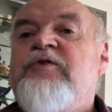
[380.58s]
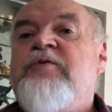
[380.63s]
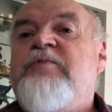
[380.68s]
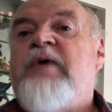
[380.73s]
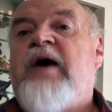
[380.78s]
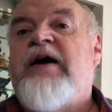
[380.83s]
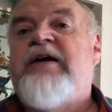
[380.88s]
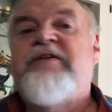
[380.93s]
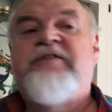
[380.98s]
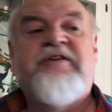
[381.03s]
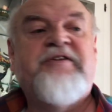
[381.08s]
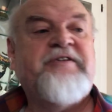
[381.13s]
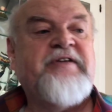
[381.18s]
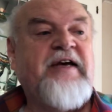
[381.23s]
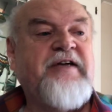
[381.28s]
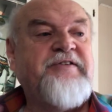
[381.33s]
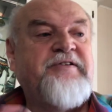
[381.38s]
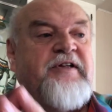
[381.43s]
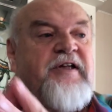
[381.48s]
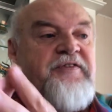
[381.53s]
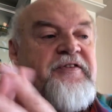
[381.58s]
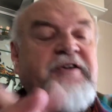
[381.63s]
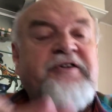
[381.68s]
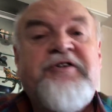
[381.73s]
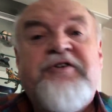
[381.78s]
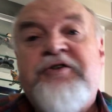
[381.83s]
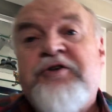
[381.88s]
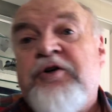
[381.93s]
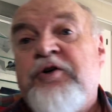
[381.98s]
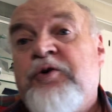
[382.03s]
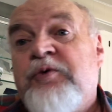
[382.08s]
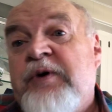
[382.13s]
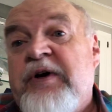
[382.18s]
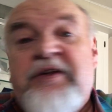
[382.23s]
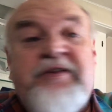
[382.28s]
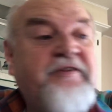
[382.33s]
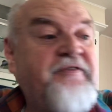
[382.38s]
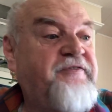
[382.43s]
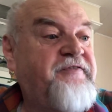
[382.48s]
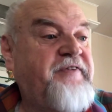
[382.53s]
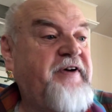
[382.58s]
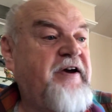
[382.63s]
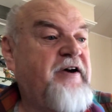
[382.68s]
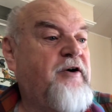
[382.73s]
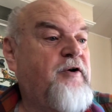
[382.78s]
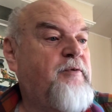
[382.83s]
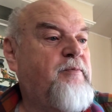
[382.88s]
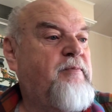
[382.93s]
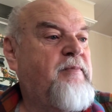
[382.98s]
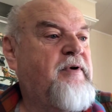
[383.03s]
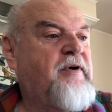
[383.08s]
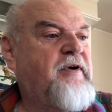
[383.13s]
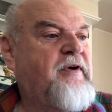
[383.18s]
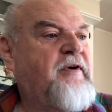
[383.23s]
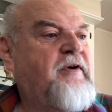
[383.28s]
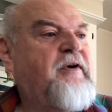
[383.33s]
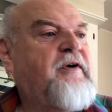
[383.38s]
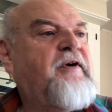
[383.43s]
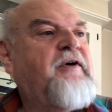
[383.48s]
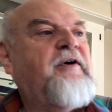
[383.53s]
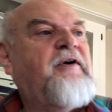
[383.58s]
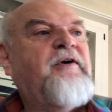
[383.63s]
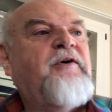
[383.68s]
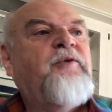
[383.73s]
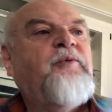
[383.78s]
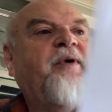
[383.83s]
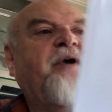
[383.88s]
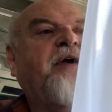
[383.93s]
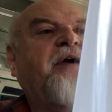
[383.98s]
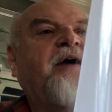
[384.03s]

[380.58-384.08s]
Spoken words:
a reminder, this has nothing to do with the film. We